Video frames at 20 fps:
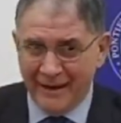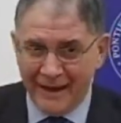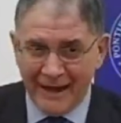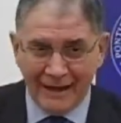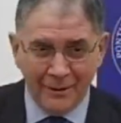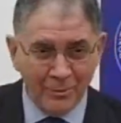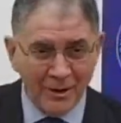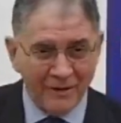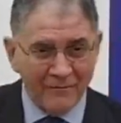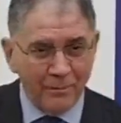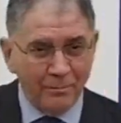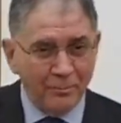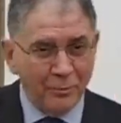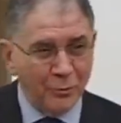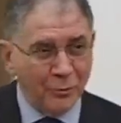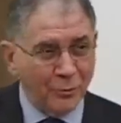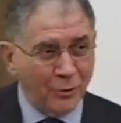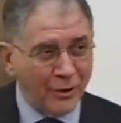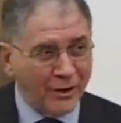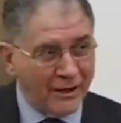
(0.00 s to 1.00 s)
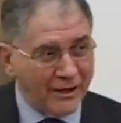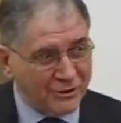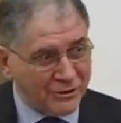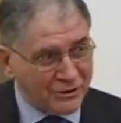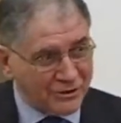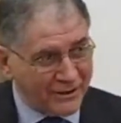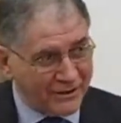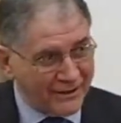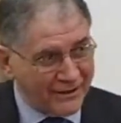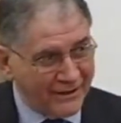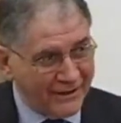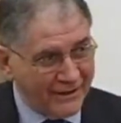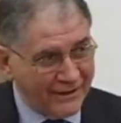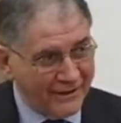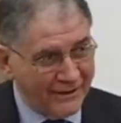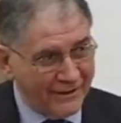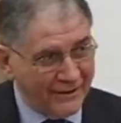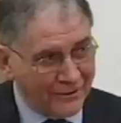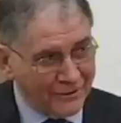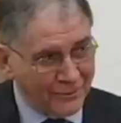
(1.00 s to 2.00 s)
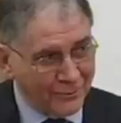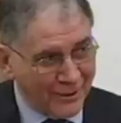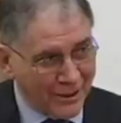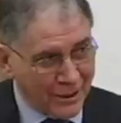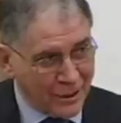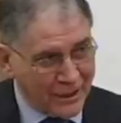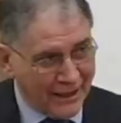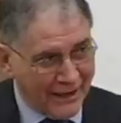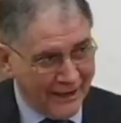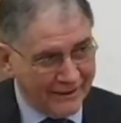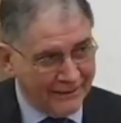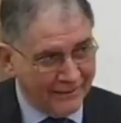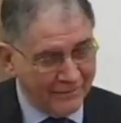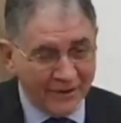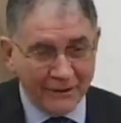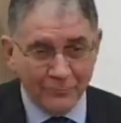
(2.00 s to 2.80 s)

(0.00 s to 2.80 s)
And we have a pure nature on the one side,